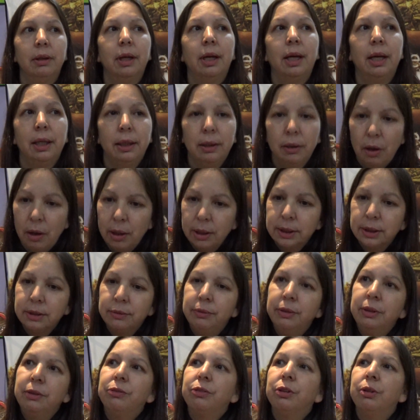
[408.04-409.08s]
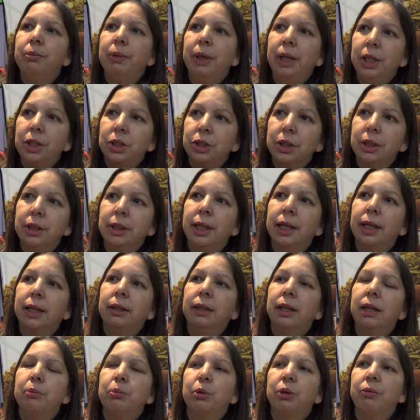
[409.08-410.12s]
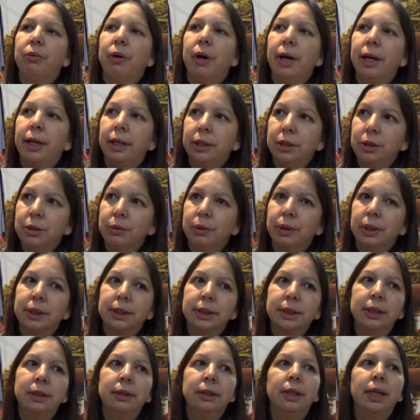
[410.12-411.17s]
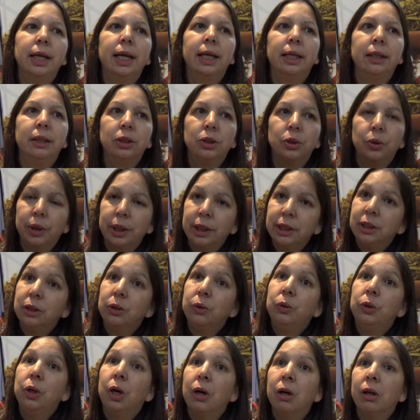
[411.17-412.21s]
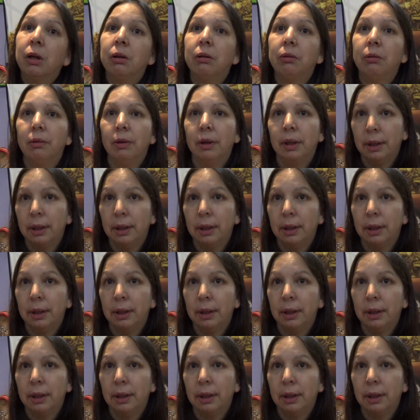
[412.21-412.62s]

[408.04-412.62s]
and lots of information that they provided to us. And Tracy O'Donnell